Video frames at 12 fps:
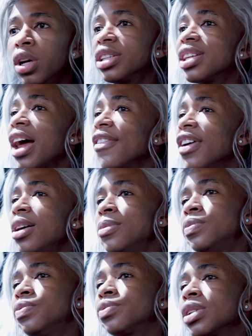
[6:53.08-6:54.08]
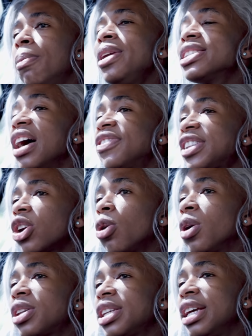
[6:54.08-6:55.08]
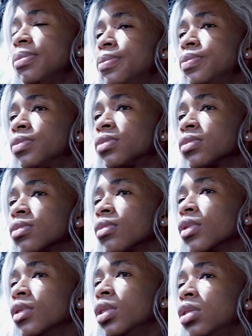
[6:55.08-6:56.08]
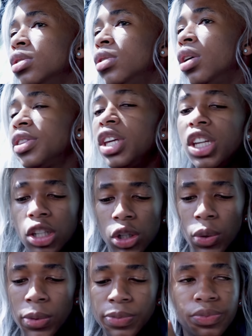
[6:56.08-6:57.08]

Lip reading: Driver, please, after robot, ne? Thank you.